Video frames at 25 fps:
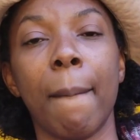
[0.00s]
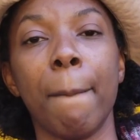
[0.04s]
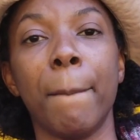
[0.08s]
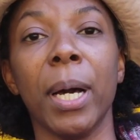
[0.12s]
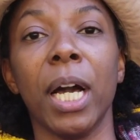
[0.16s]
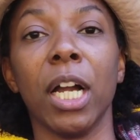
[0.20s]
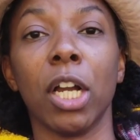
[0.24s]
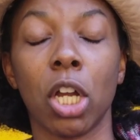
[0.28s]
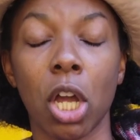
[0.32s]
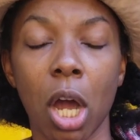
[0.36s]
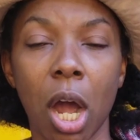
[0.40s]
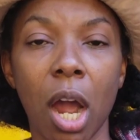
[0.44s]

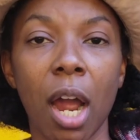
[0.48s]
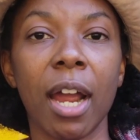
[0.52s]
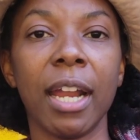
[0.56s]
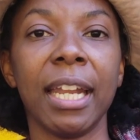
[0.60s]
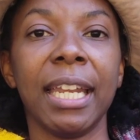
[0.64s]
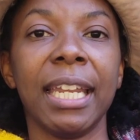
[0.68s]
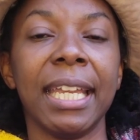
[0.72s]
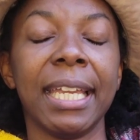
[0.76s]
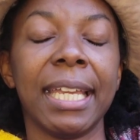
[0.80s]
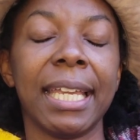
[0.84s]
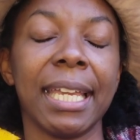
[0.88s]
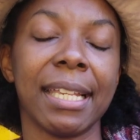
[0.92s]
but
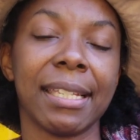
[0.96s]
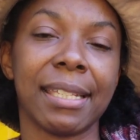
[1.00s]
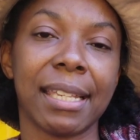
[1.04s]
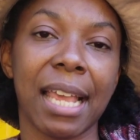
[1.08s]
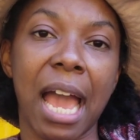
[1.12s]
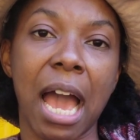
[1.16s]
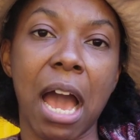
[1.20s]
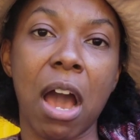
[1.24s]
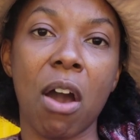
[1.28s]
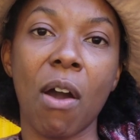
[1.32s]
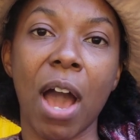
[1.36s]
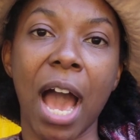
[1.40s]
gardening is
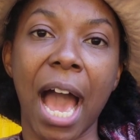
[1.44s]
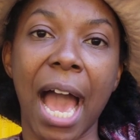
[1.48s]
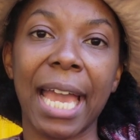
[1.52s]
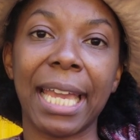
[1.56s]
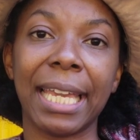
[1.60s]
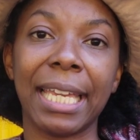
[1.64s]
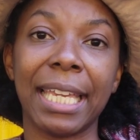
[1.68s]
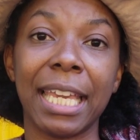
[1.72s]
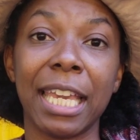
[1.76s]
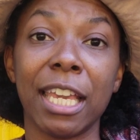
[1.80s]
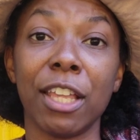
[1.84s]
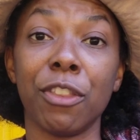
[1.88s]
how
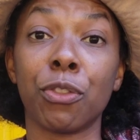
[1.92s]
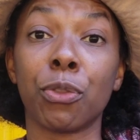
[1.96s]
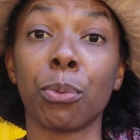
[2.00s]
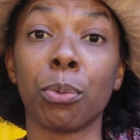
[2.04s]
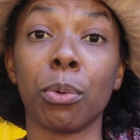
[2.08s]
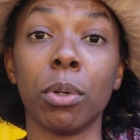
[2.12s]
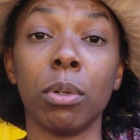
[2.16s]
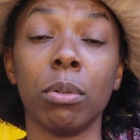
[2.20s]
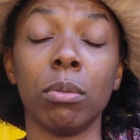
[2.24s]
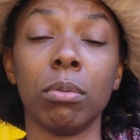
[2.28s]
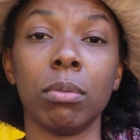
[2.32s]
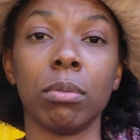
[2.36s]
I get
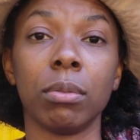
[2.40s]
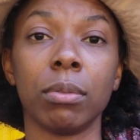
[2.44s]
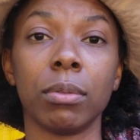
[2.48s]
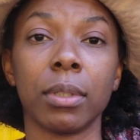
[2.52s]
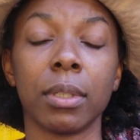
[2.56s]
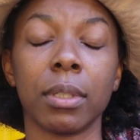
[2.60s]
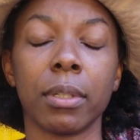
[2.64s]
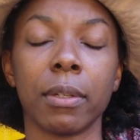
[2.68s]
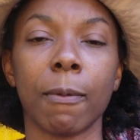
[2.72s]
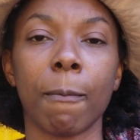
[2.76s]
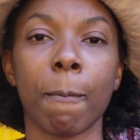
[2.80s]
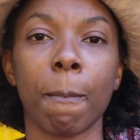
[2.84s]
through.
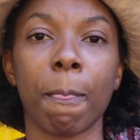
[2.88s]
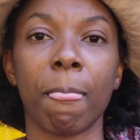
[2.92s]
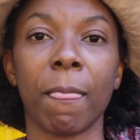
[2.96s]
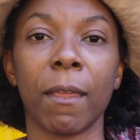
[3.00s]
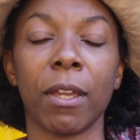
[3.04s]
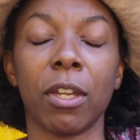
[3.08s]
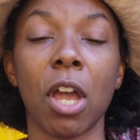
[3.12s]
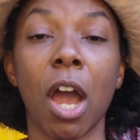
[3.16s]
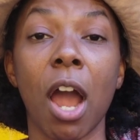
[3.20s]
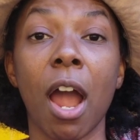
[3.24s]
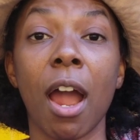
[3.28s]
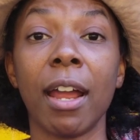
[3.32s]

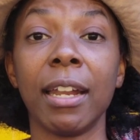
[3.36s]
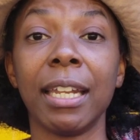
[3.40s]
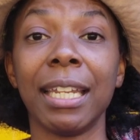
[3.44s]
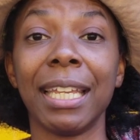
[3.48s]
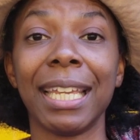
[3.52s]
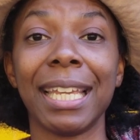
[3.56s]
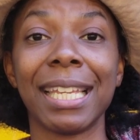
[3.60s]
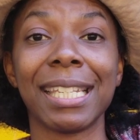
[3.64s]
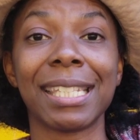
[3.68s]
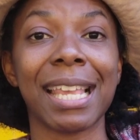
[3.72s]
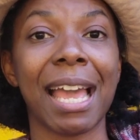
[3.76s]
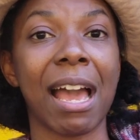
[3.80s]

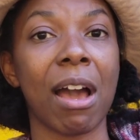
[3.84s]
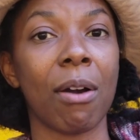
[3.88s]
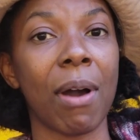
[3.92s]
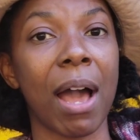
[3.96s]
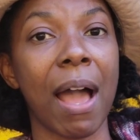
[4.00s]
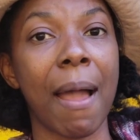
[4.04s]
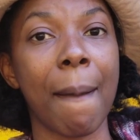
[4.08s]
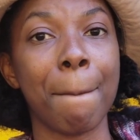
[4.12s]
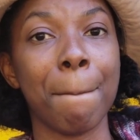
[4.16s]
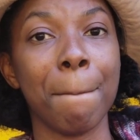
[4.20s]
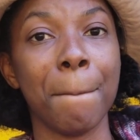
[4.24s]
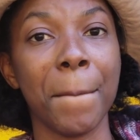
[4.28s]
Gardening is how
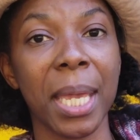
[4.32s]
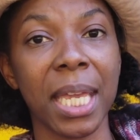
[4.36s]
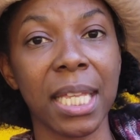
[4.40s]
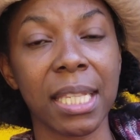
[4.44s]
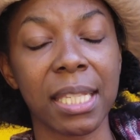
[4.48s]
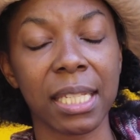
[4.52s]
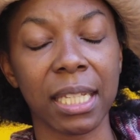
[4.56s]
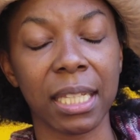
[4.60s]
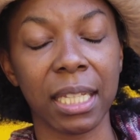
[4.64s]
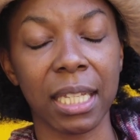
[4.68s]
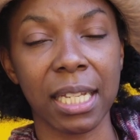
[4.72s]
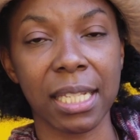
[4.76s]
I
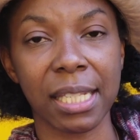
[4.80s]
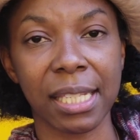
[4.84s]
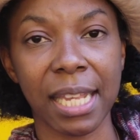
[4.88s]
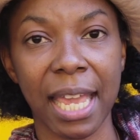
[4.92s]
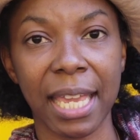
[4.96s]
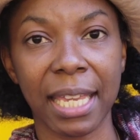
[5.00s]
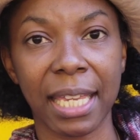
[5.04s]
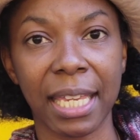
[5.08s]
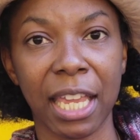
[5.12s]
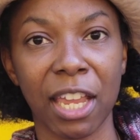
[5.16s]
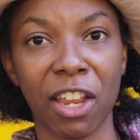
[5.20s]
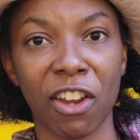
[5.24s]
mentally
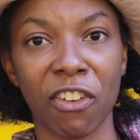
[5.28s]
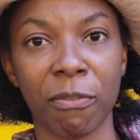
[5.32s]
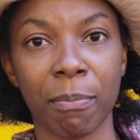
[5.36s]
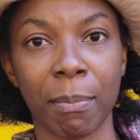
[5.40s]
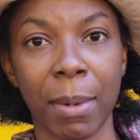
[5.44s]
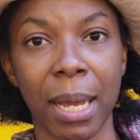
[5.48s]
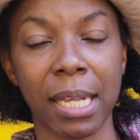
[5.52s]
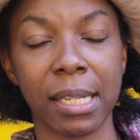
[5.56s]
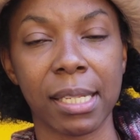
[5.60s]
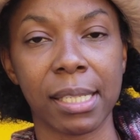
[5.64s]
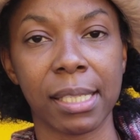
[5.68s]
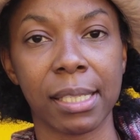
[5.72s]
take care of
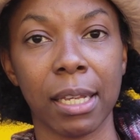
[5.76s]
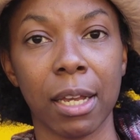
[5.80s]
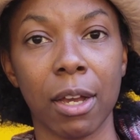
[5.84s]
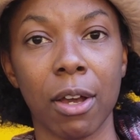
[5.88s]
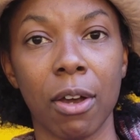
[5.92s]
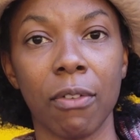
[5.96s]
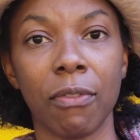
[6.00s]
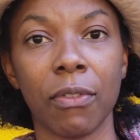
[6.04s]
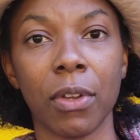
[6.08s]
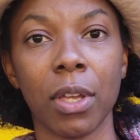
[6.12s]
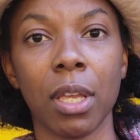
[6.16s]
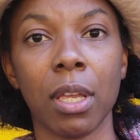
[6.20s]

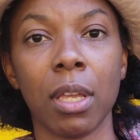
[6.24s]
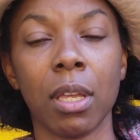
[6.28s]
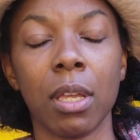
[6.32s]
myself.